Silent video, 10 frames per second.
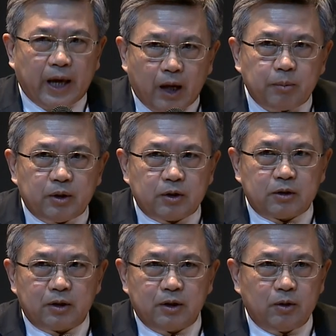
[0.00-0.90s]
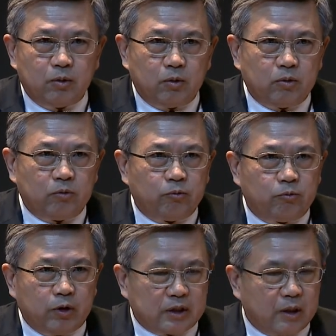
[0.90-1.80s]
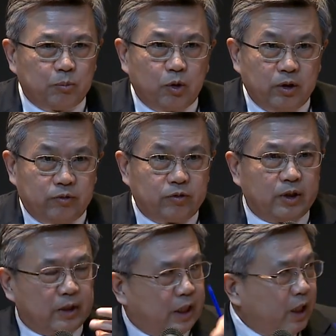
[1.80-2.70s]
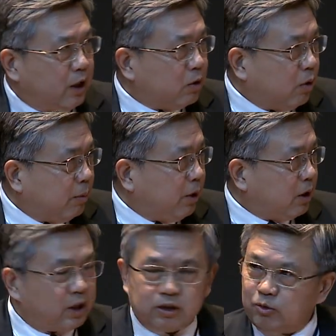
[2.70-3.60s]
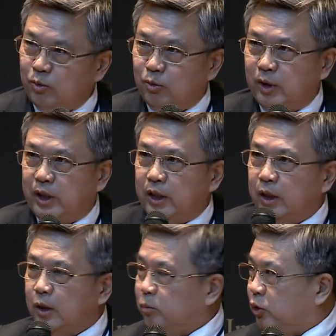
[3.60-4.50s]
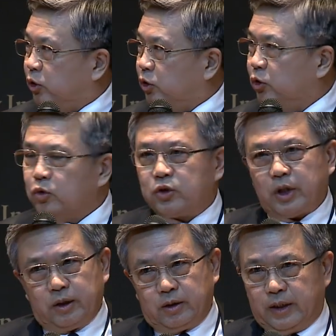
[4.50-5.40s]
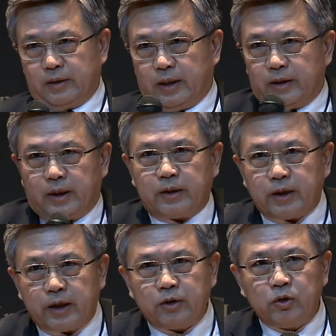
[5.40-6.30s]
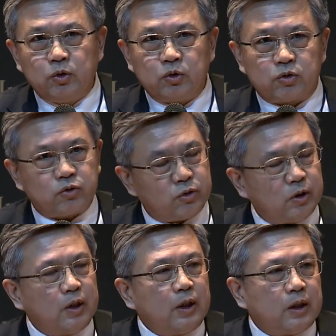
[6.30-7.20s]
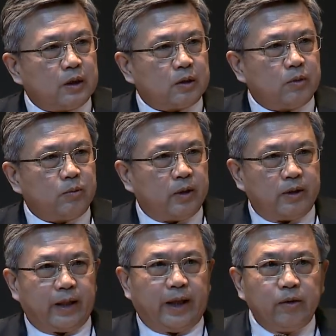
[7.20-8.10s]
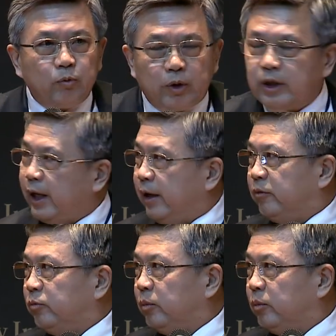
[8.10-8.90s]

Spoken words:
happened. For example, if the killer robot is already produced and used, so then we have